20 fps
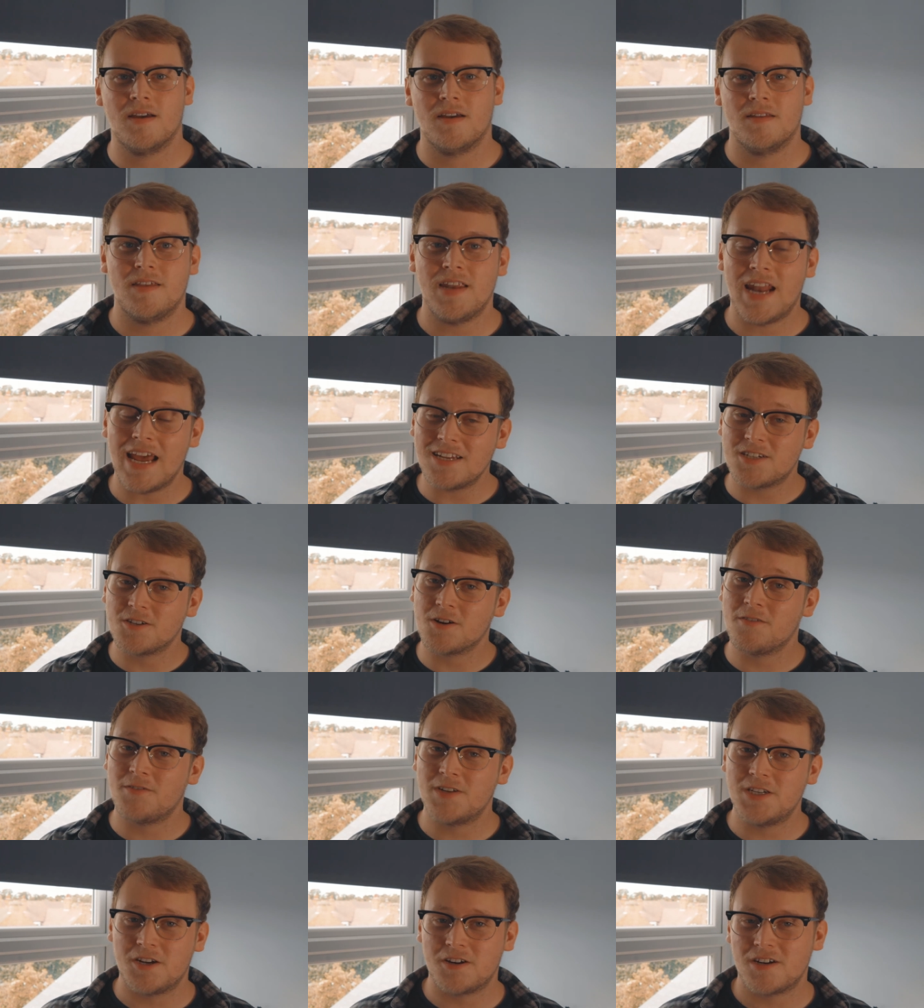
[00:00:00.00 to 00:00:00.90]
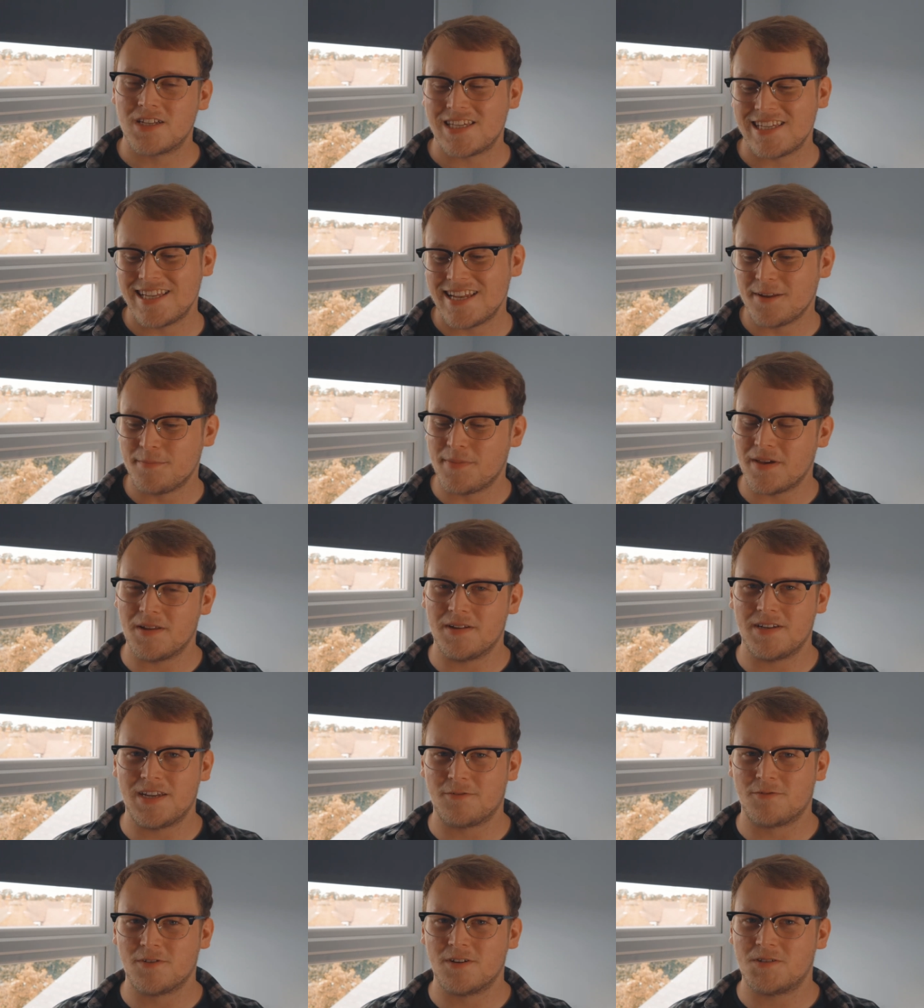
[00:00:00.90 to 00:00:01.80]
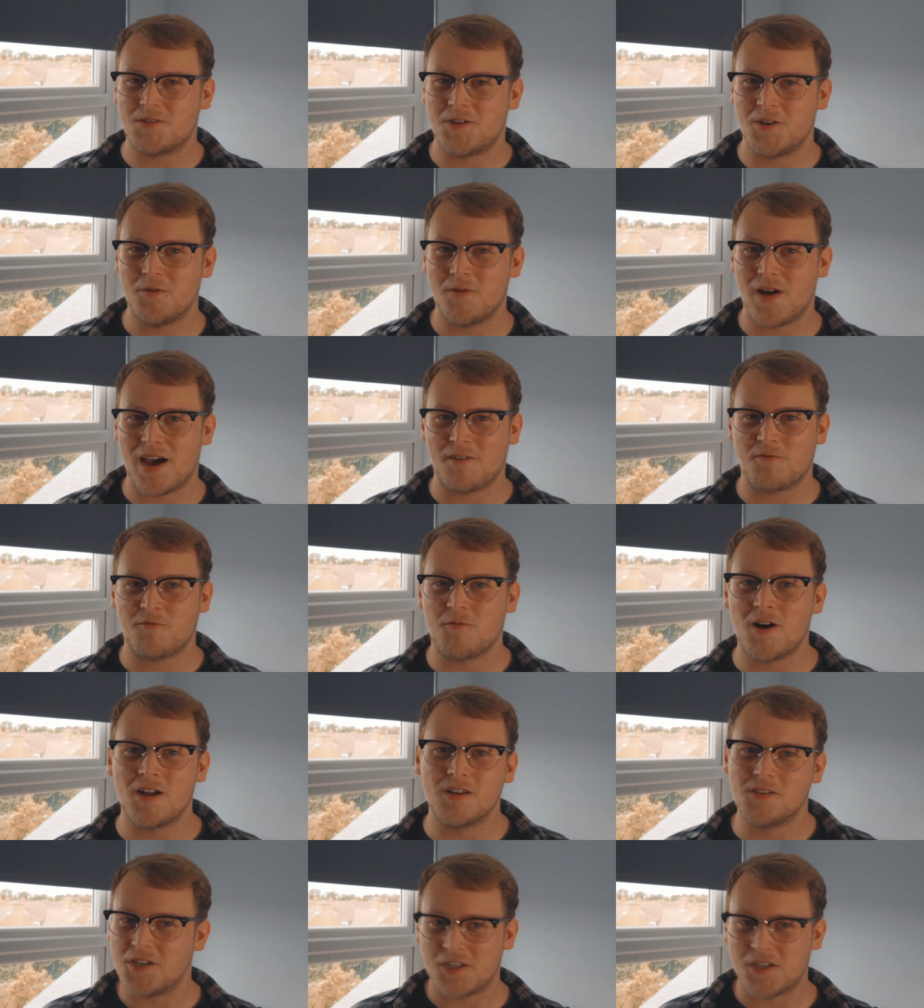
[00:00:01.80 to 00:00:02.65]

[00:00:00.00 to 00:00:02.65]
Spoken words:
The nature of endurance is a little bit different to F1,